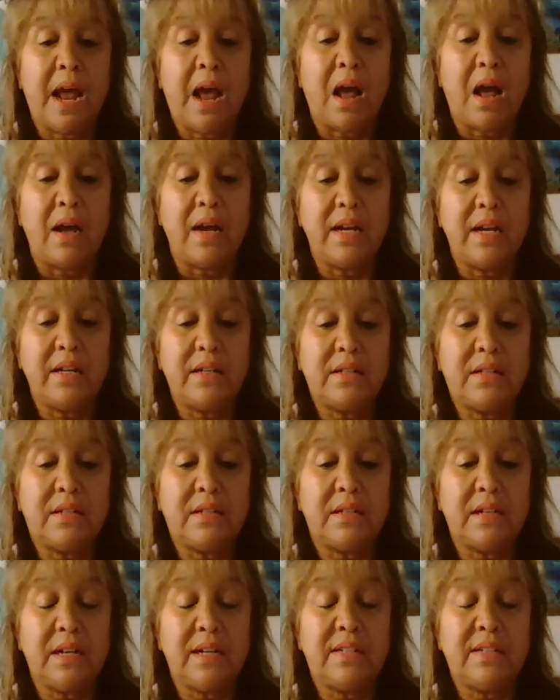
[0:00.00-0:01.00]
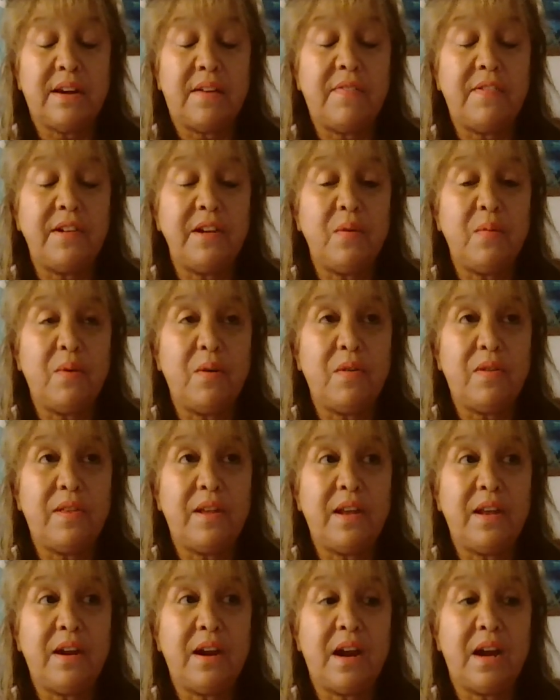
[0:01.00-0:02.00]
yeah, it's definitely worth
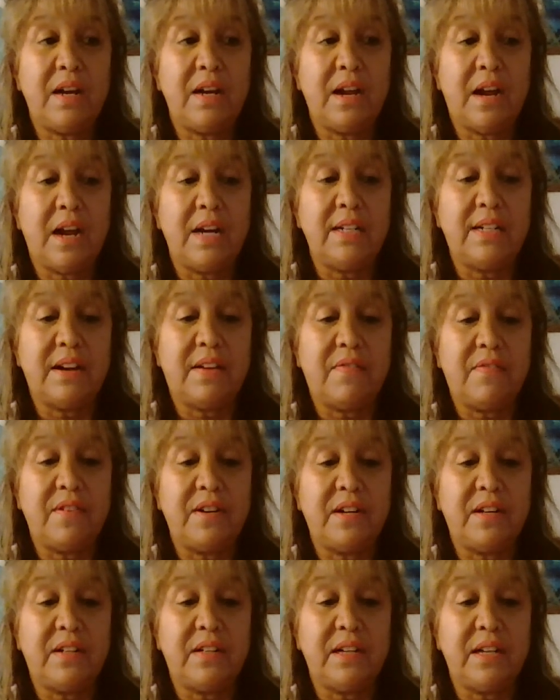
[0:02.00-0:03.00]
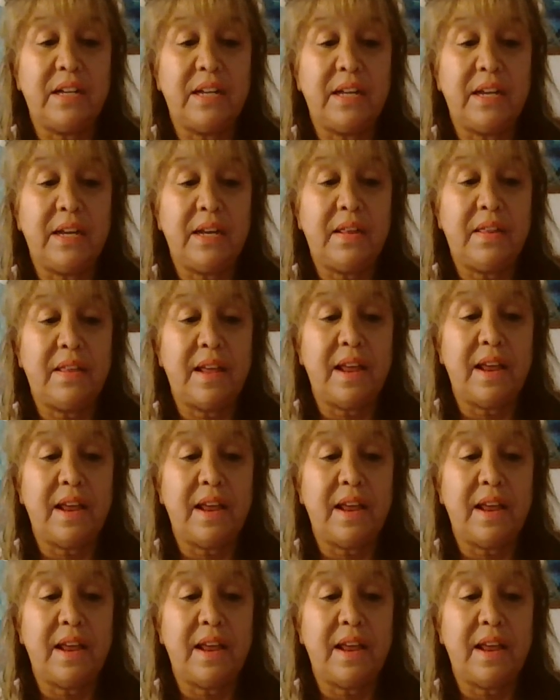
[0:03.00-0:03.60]
it. I definitely